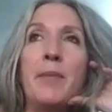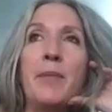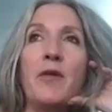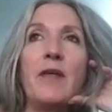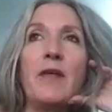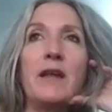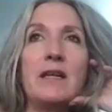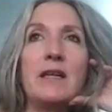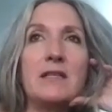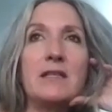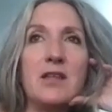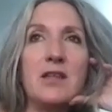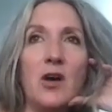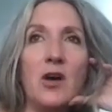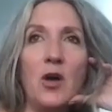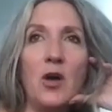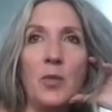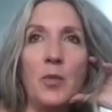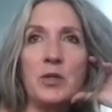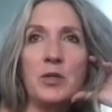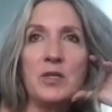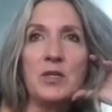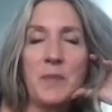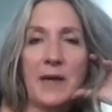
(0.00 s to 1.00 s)
Remember
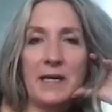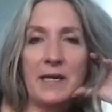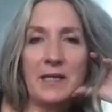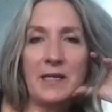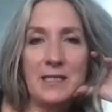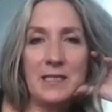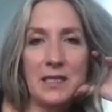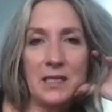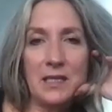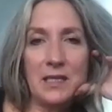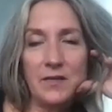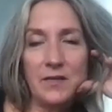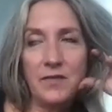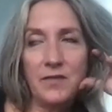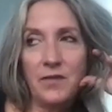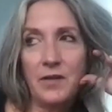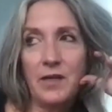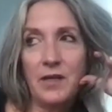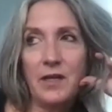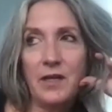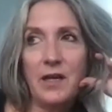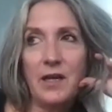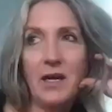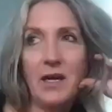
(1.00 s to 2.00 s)
that it's all
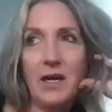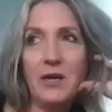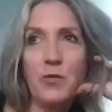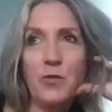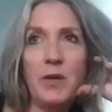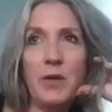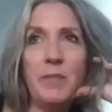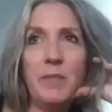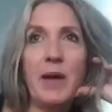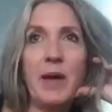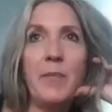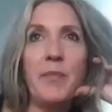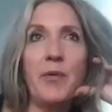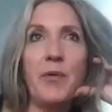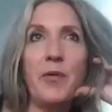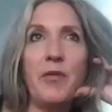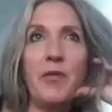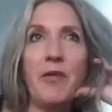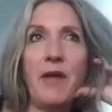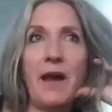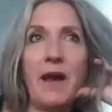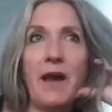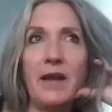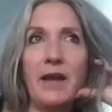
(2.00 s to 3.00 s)
perspective, and
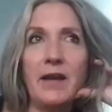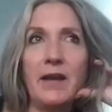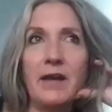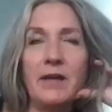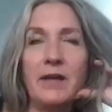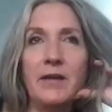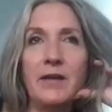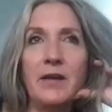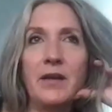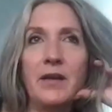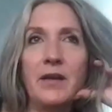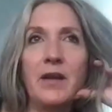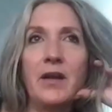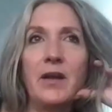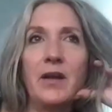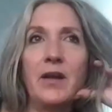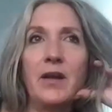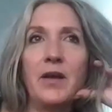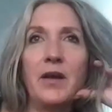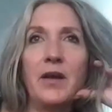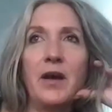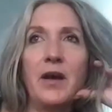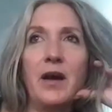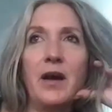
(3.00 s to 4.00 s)
remember that
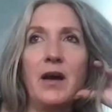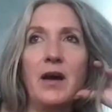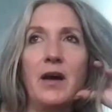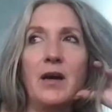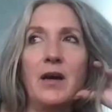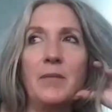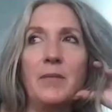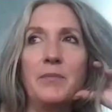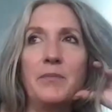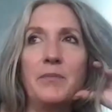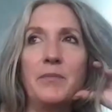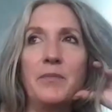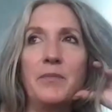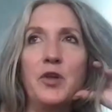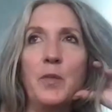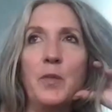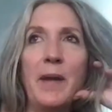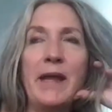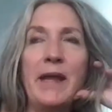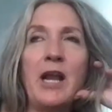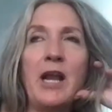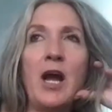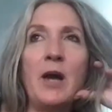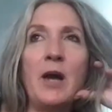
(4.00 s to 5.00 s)

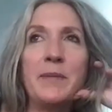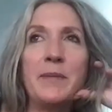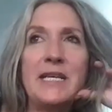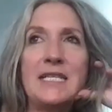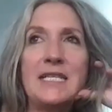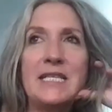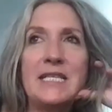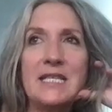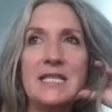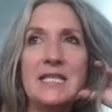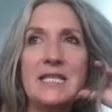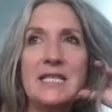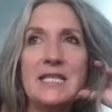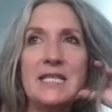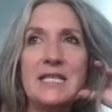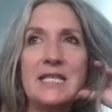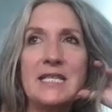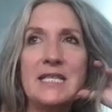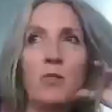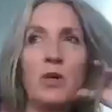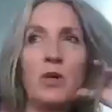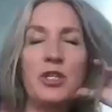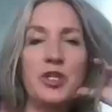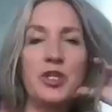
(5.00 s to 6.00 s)
you may not be
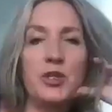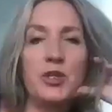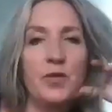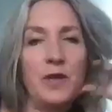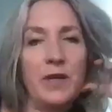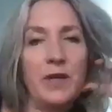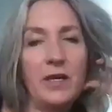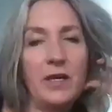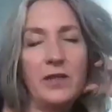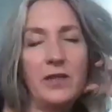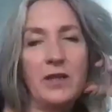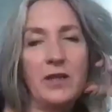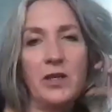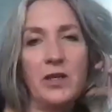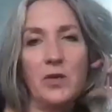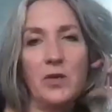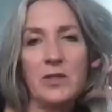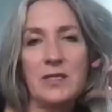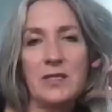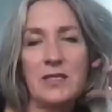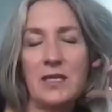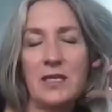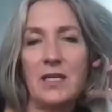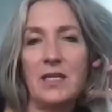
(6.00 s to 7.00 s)
seeing what you think that you're
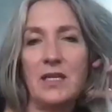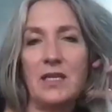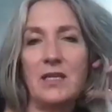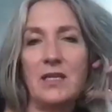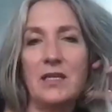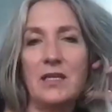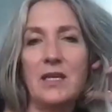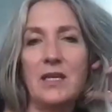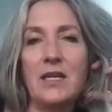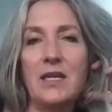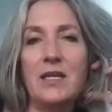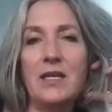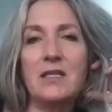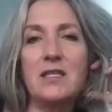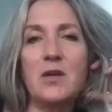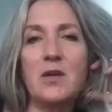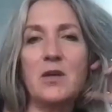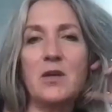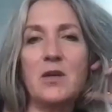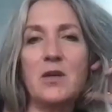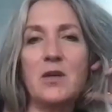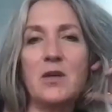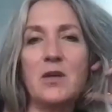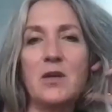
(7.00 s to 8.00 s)
seeing. And so
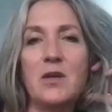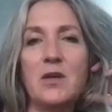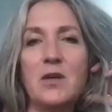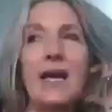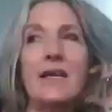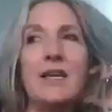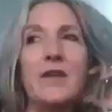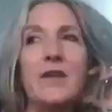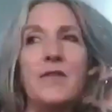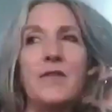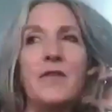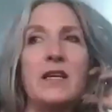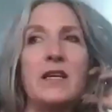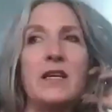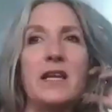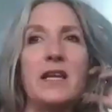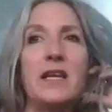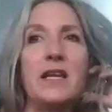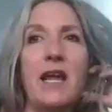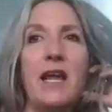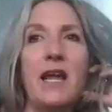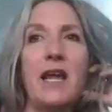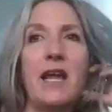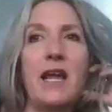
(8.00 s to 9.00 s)
at the end of the
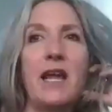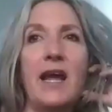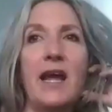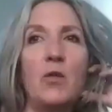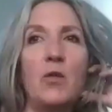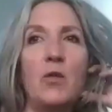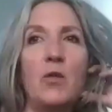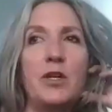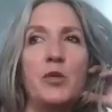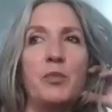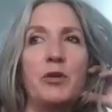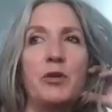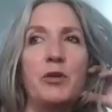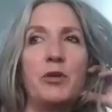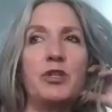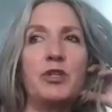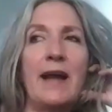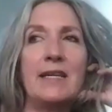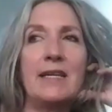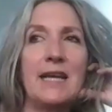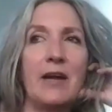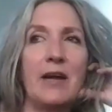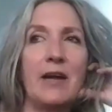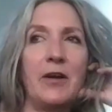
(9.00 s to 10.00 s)
day, when you
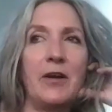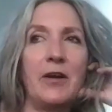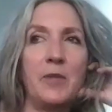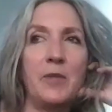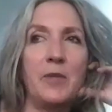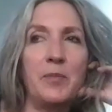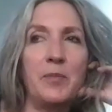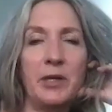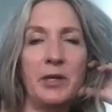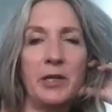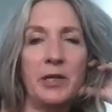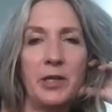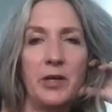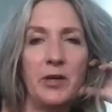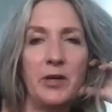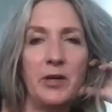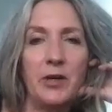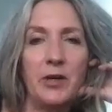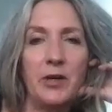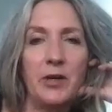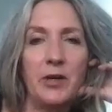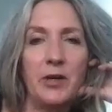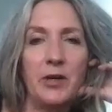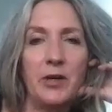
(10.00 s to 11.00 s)
put your head down on the
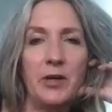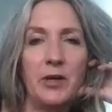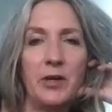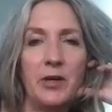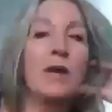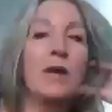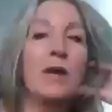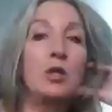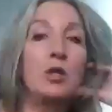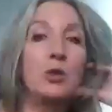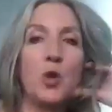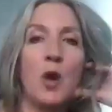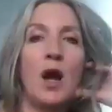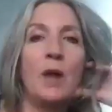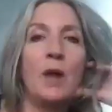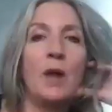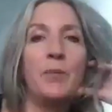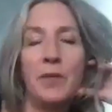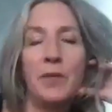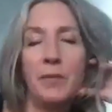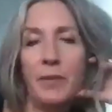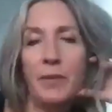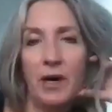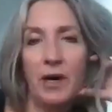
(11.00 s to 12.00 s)
pillow, or when
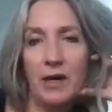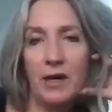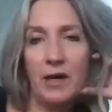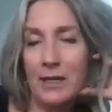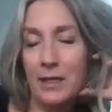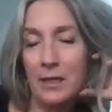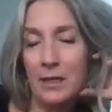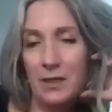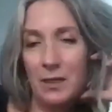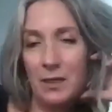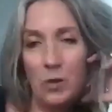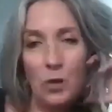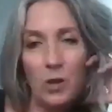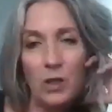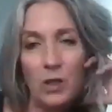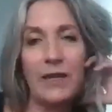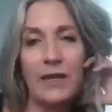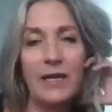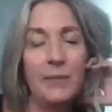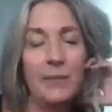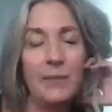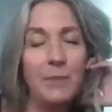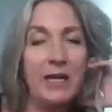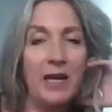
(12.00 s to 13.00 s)
you drop the
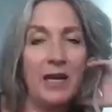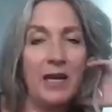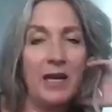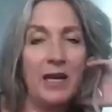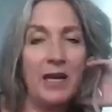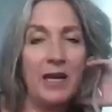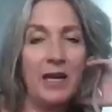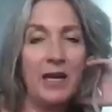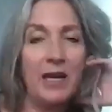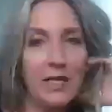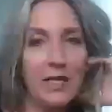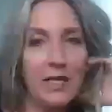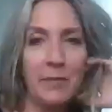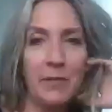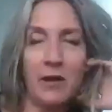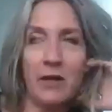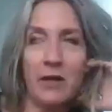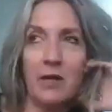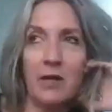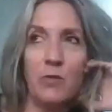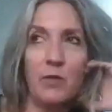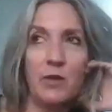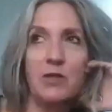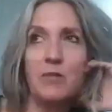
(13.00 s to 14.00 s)
body, or like me, I'm
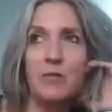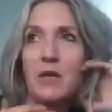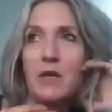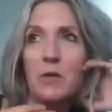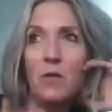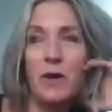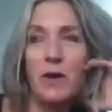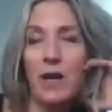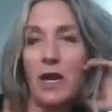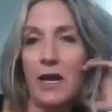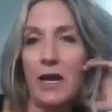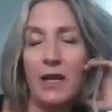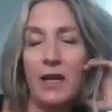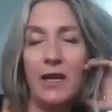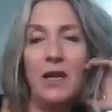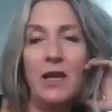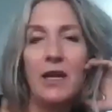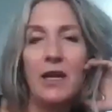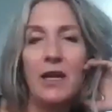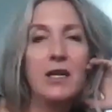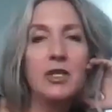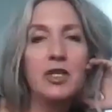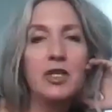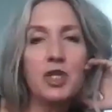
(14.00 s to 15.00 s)
taking my body with me
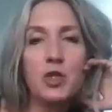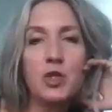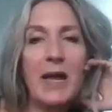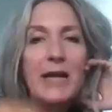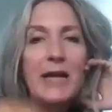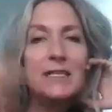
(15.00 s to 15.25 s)
when I